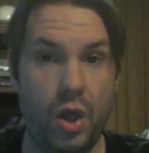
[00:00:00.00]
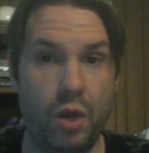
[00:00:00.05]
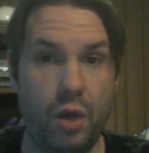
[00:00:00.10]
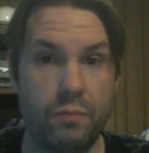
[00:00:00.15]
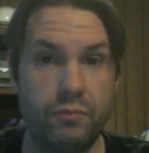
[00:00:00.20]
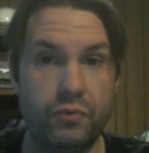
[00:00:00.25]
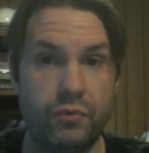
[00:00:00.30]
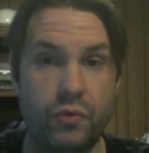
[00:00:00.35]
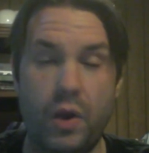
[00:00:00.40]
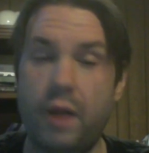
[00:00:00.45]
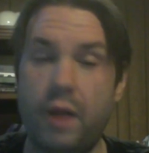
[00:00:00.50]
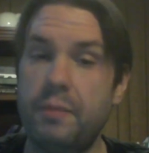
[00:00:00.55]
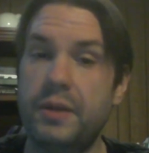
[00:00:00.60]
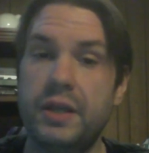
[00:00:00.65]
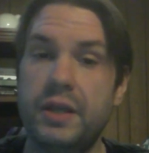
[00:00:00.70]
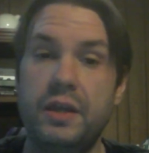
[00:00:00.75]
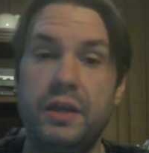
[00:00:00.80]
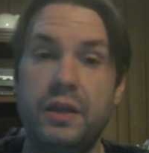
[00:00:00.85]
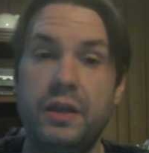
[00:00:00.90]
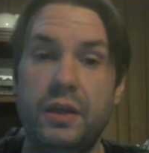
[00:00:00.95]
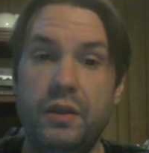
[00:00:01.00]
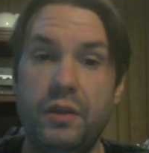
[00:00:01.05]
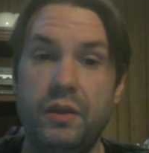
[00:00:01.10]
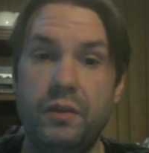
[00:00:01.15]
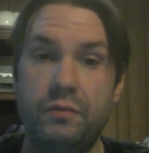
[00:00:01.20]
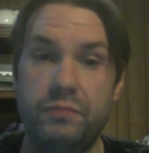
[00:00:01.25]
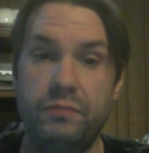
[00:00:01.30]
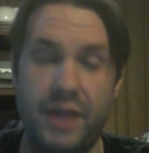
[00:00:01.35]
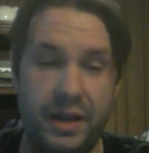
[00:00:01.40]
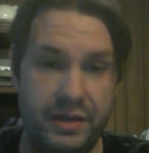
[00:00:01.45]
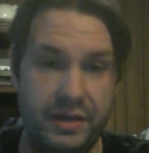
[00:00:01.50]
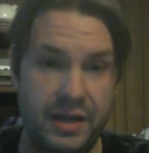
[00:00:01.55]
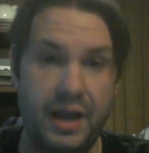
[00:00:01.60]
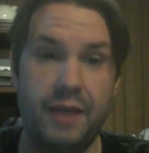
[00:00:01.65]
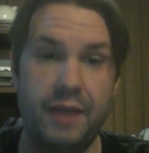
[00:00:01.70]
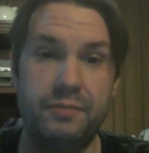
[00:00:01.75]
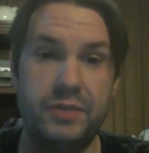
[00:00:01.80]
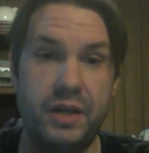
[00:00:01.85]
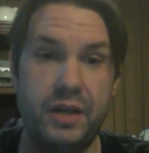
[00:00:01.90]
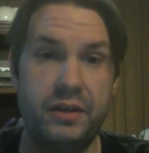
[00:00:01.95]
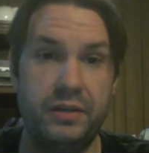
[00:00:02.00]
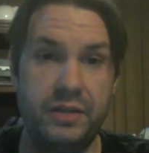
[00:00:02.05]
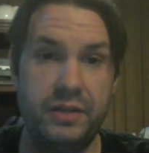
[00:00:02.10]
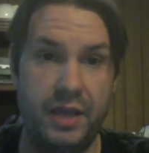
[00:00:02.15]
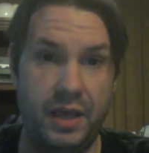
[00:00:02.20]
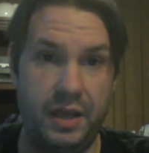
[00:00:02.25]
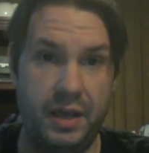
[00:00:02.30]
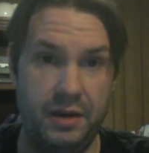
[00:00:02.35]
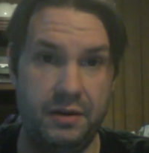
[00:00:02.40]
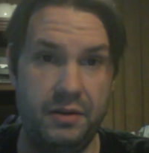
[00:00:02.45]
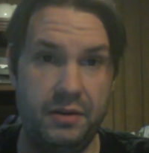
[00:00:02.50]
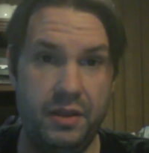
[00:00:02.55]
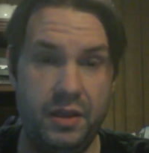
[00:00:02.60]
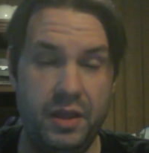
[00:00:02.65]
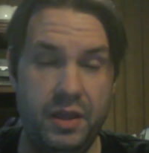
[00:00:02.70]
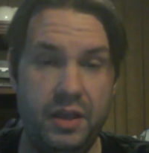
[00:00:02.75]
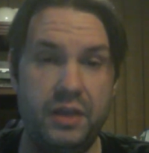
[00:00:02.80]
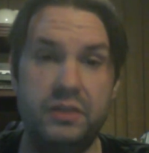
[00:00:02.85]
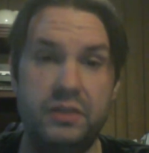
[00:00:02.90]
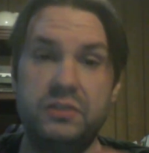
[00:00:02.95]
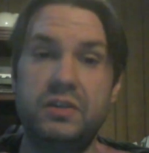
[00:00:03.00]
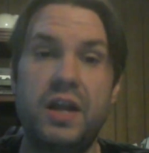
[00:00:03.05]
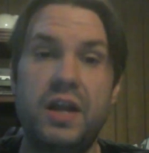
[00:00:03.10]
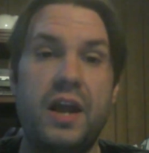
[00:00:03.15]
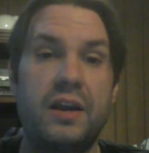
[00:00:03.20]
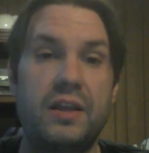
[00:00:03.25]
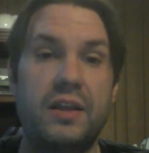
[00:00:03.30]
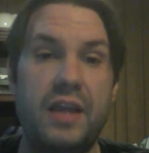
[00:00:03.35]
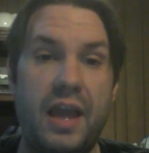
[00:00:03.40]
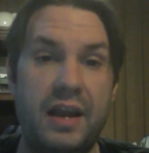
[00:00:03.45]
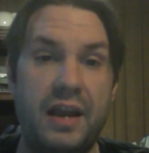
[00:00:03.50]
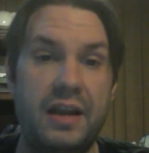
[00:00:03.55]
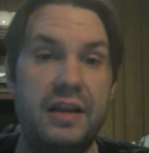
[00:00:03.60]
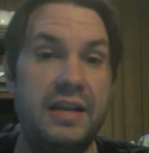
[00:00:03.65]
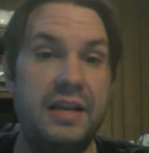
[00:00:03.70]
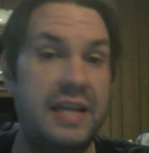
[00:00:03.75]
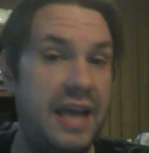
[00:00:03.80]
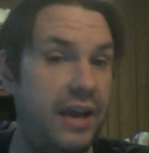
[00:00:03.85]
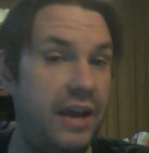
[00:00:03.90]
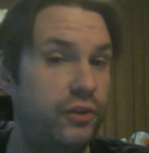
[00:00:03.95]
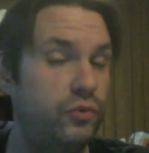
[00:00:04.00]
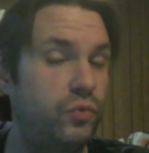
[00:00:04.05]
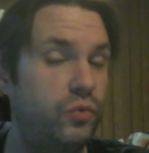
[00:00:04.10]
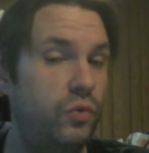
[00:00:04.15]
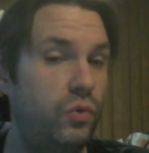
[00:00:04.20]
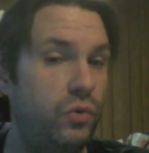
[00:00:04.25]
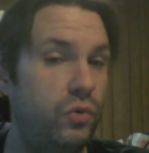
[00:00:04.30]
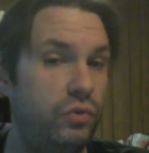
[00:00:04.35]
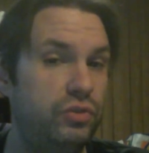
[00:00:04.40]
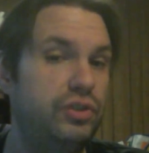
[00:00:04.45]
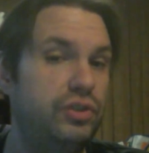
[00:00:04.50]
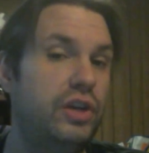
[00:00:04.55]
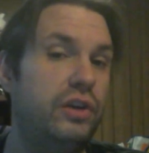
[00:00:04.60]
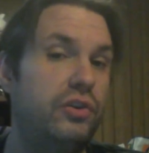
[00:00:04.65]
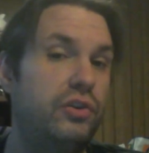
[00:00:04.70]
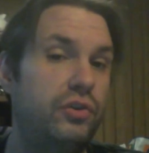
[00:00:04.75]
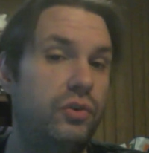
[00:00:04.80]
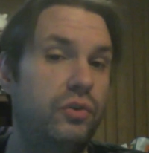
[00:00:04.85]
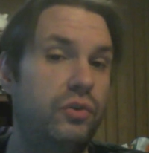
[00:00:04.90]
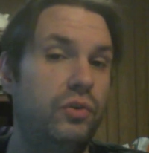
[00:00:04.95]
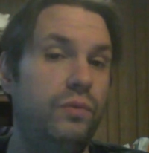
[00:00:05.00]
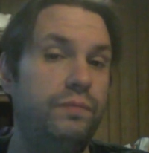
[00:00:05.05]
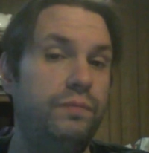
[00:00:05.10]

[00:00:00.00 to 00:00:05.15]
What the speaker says: probably 9 times out of 10 is not getting the actual gender